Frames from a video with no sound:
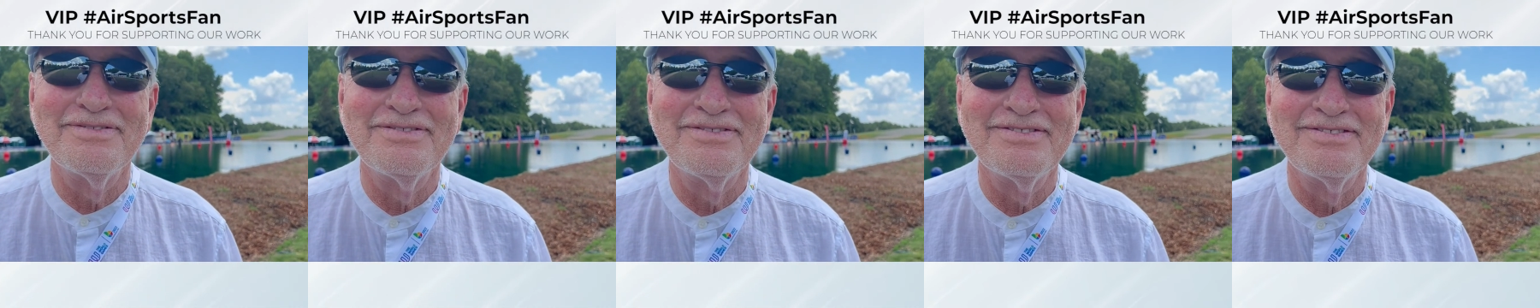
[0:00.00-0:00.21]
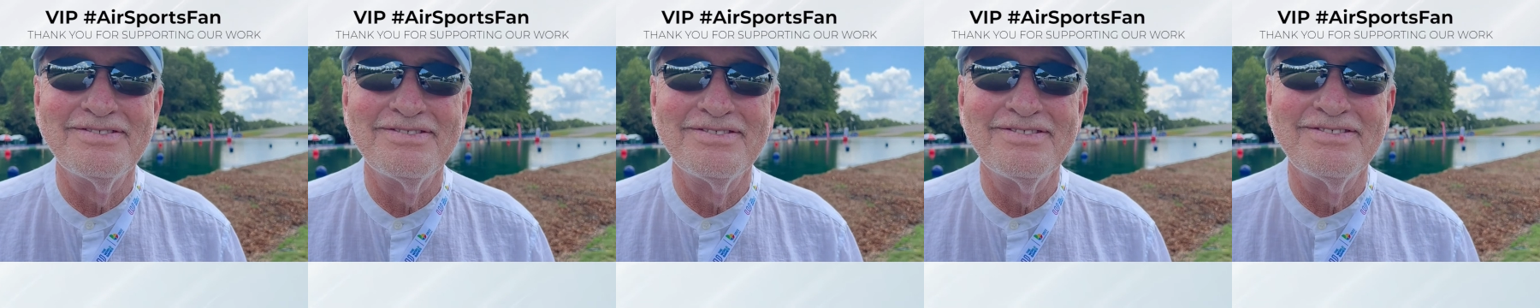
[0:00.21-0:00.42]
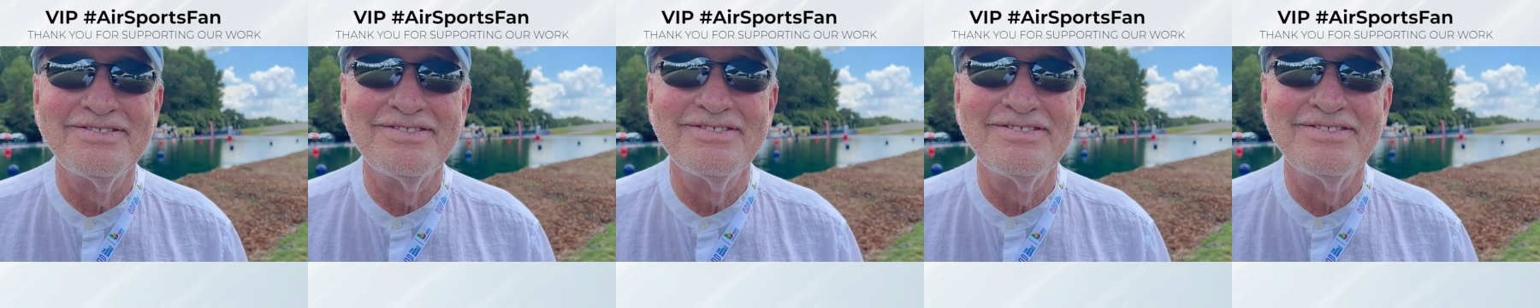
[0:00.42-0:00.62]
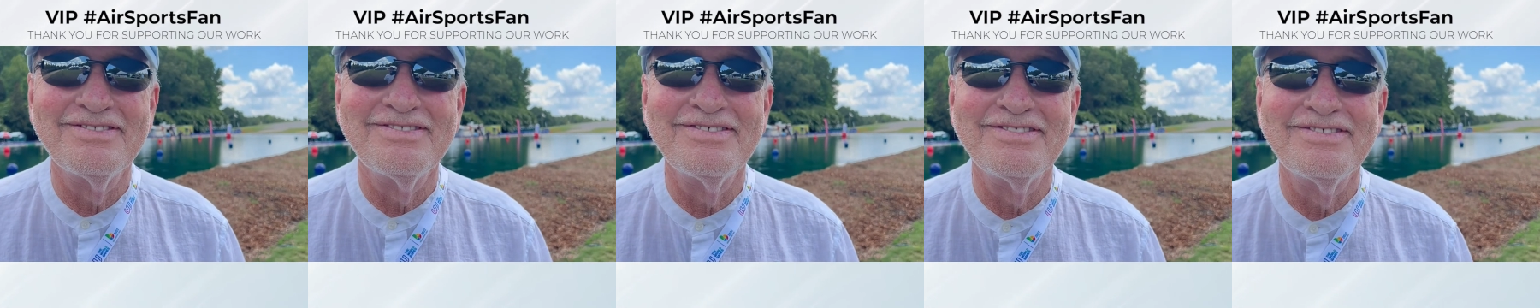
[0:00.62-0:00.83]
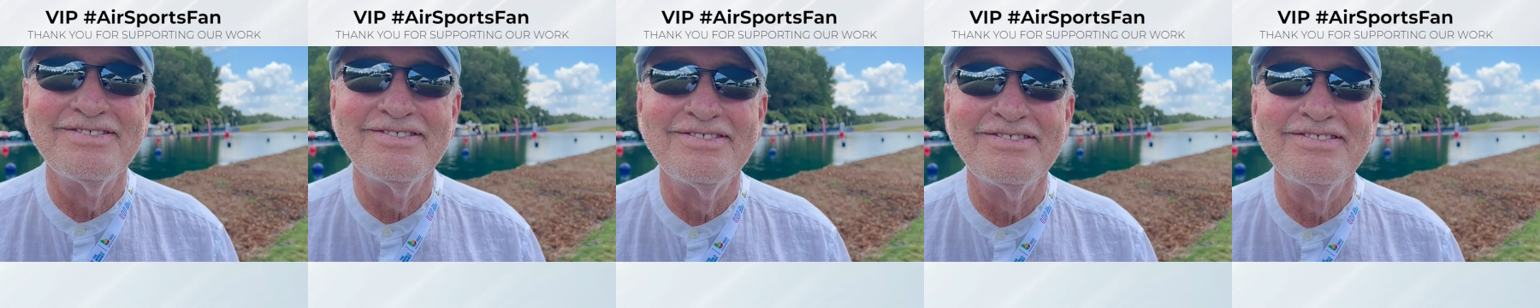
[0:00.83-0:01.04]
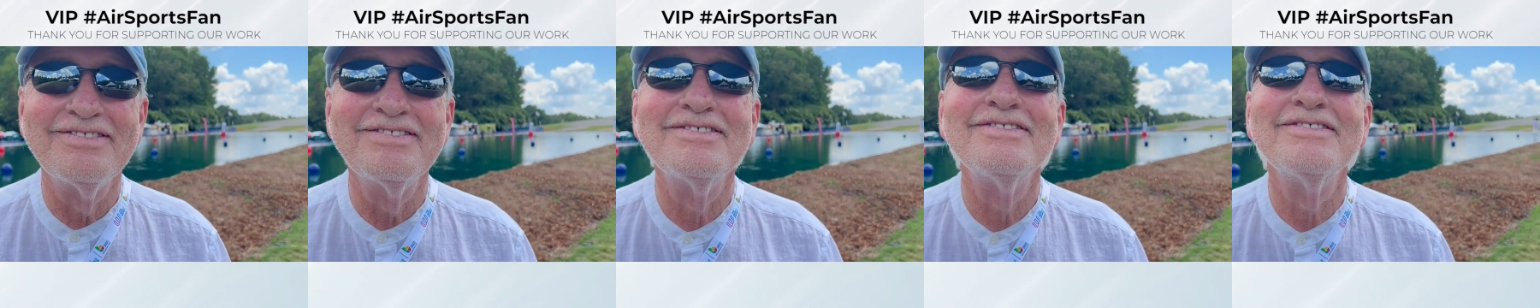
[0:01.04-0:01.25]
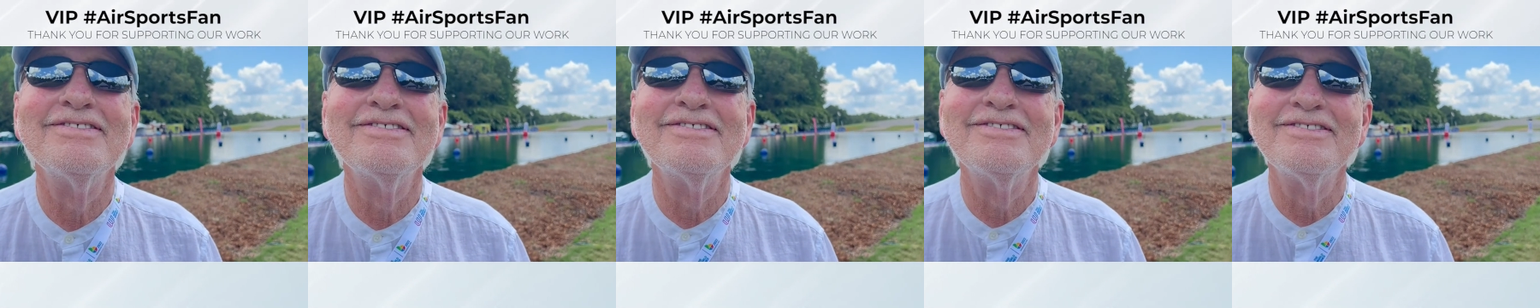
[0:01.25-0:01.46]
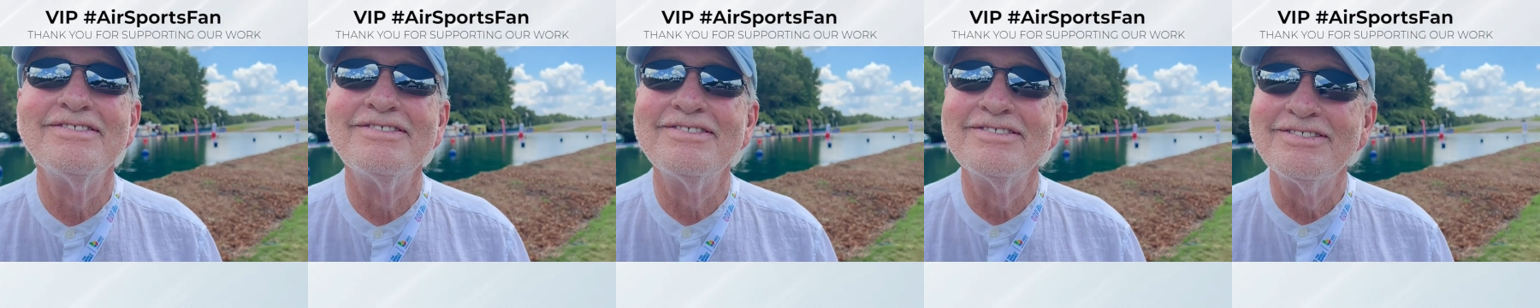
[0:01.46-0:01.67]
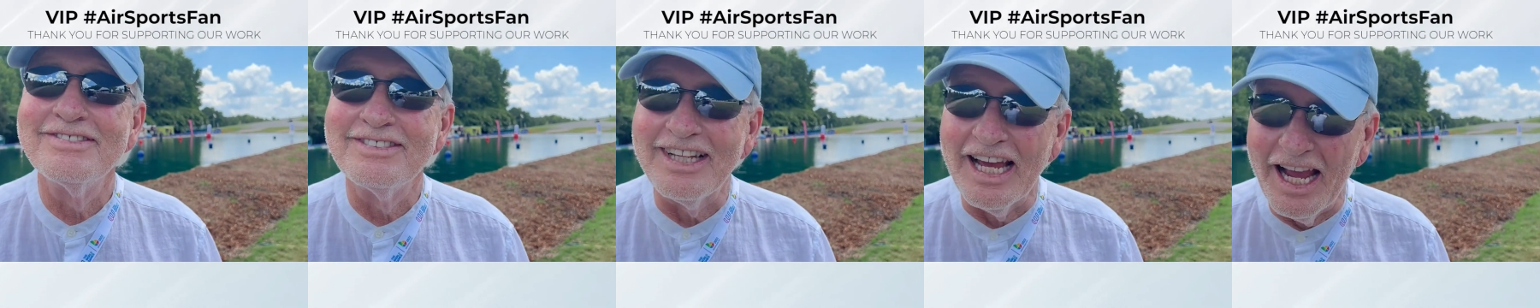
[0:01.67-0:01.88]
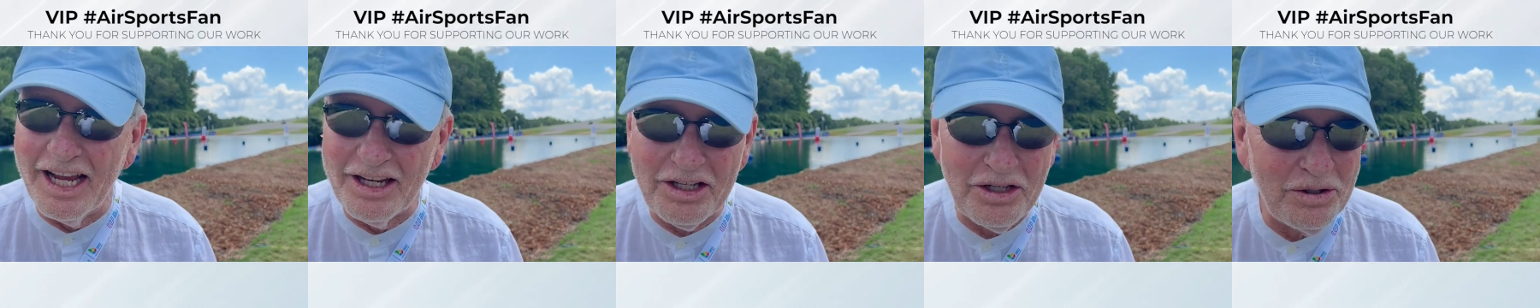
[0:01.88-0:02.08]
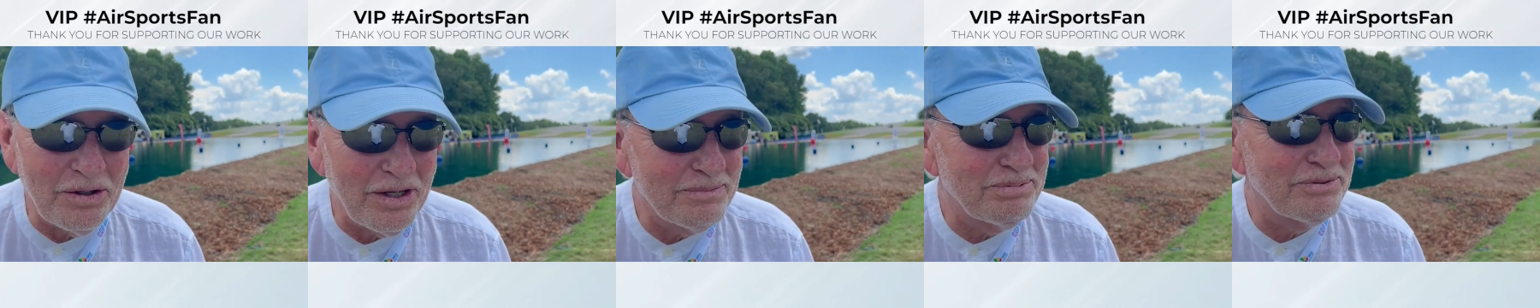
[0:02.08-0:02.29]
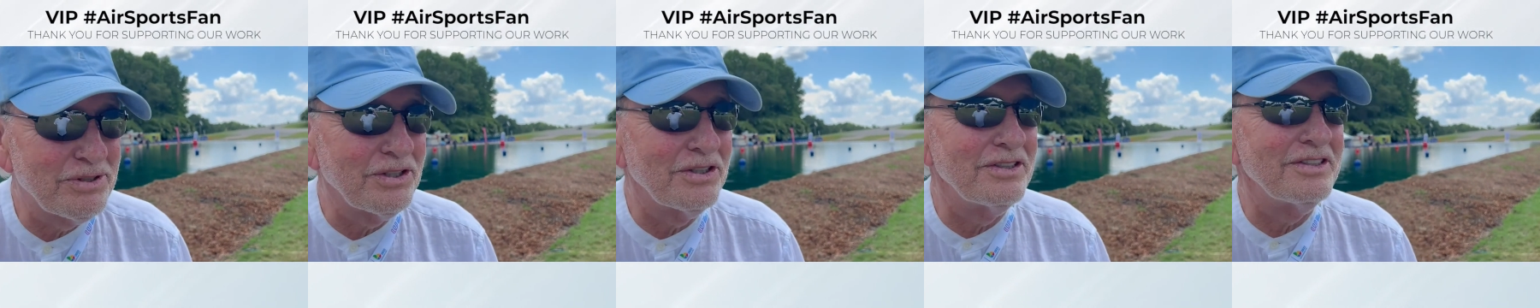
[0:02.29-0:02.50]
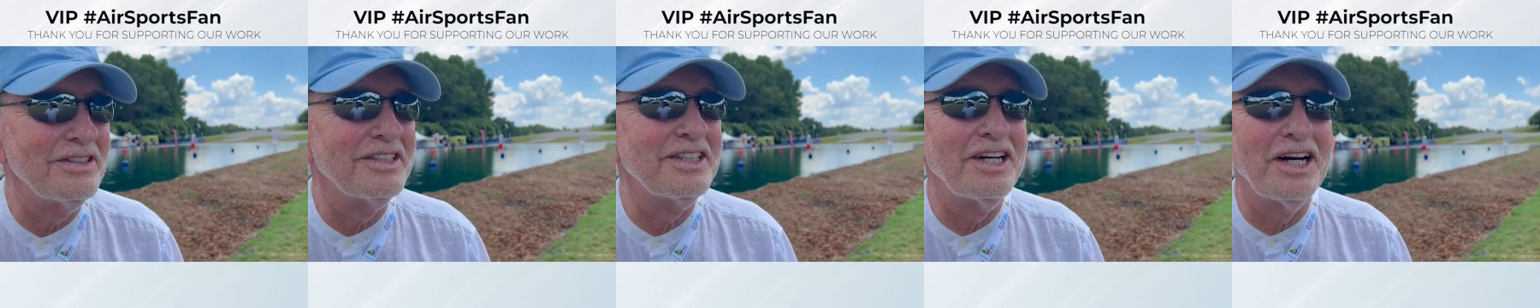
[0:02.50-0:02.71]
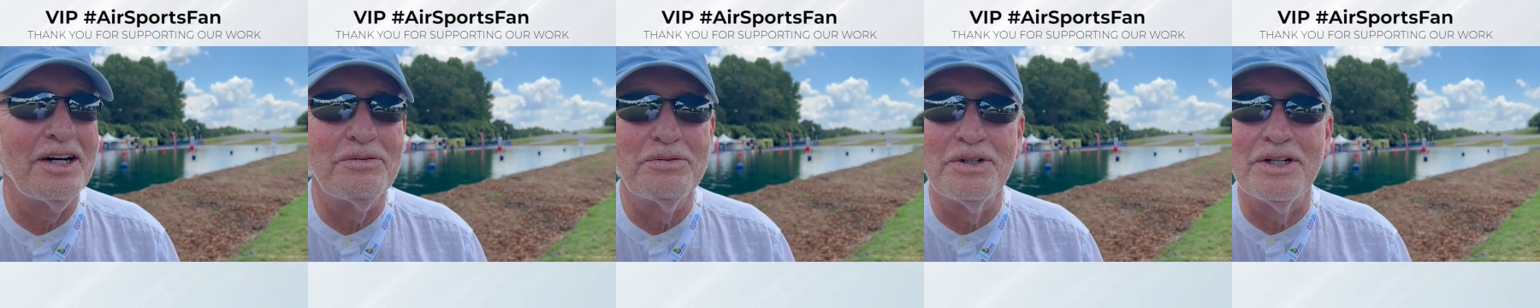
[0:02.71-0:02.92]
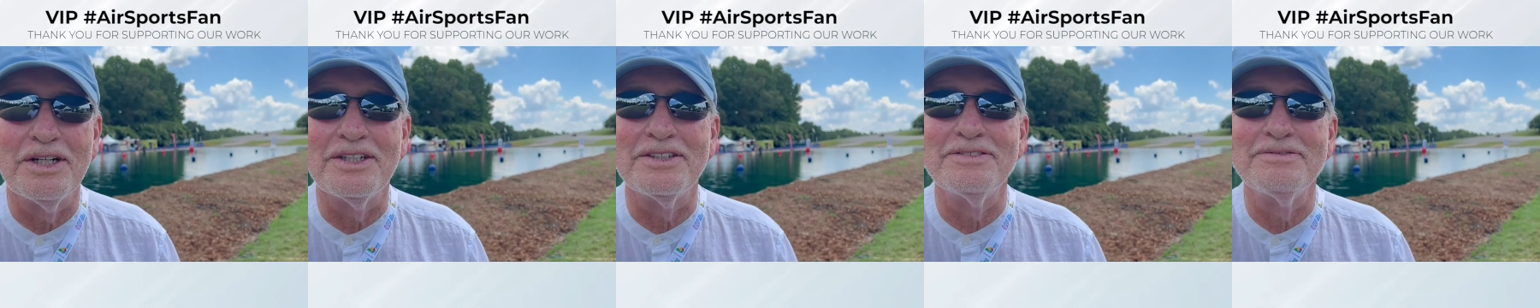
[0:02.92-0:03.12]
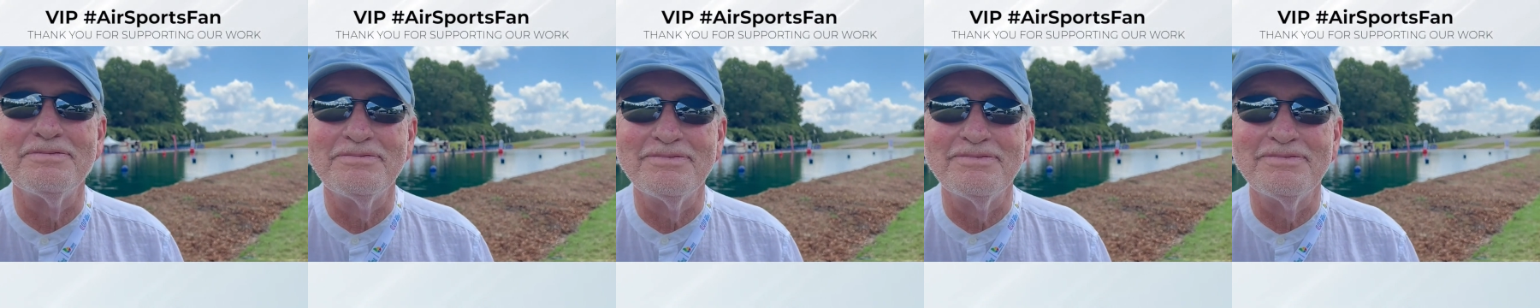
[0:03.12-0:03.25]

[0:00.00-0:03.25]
I hope you enjoy the rest of your day. Thank you. I'm certainly I will.